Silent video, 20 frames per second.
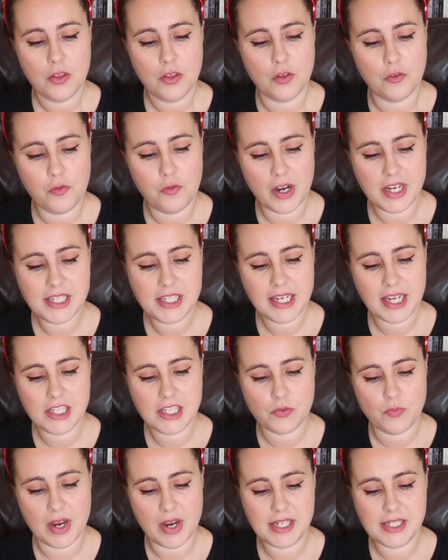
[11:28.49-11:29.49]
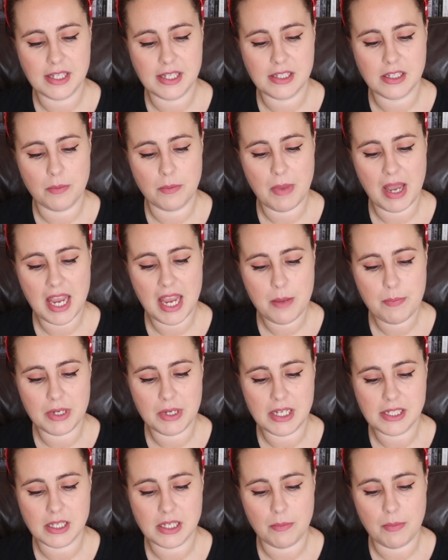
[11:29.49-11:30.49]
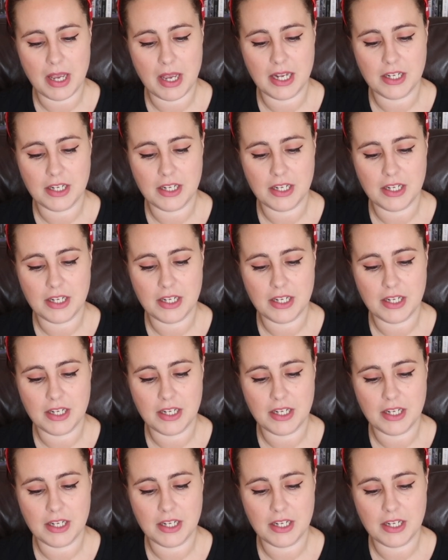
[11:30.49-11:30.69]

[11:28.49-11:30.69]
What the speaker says: The fight against racism, ableism,